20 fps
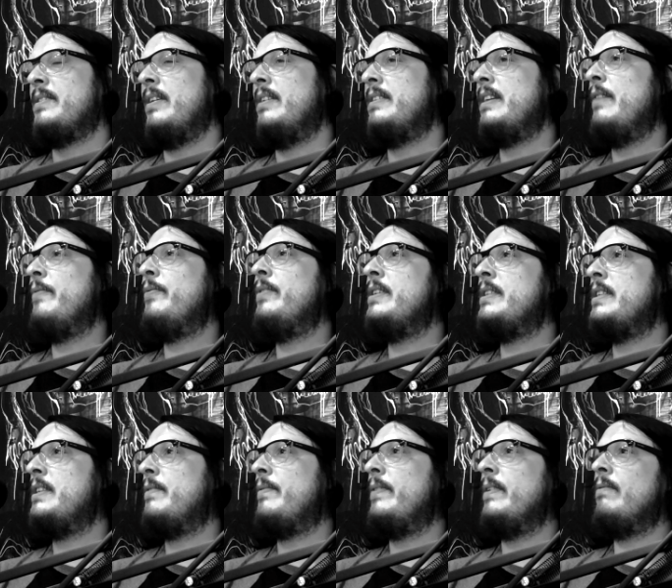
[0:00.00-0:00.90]
So I don't think there's
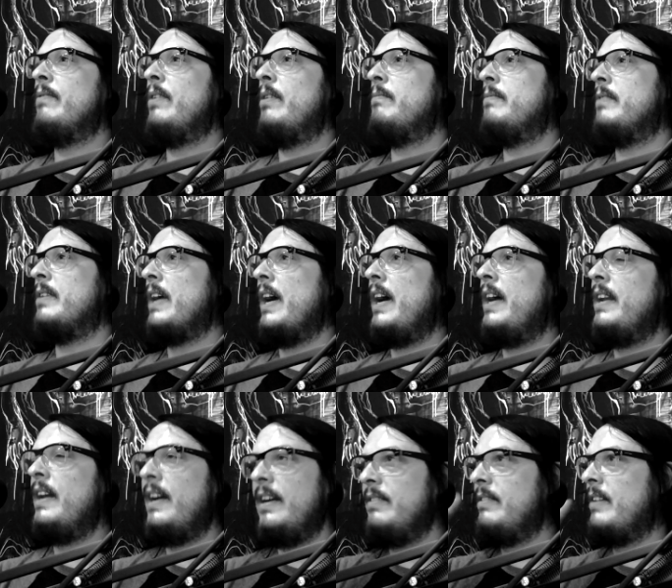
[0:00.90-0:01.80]
anything wrong with going,
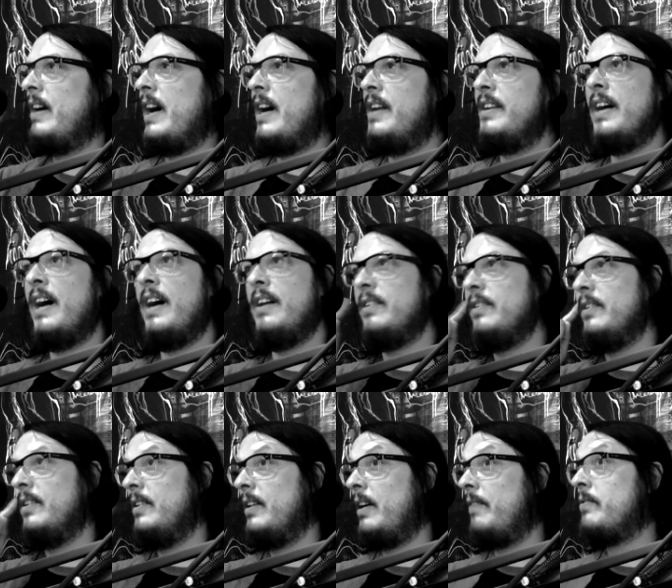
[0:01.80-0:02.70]
no,
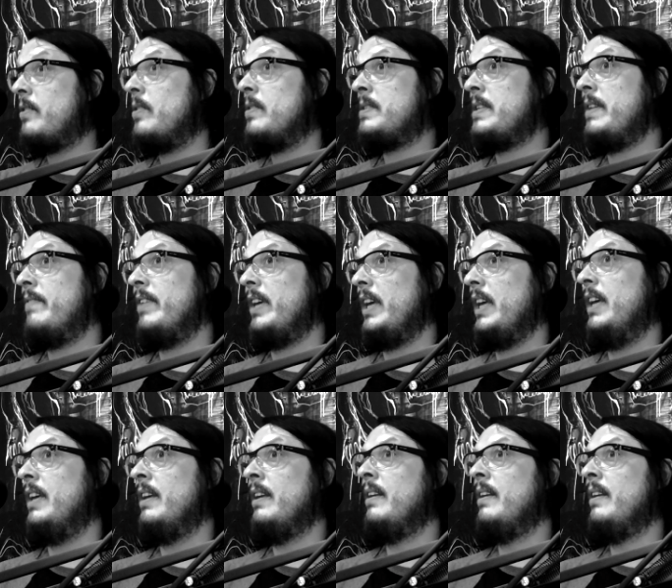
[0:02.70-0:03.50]
look, I've got something here.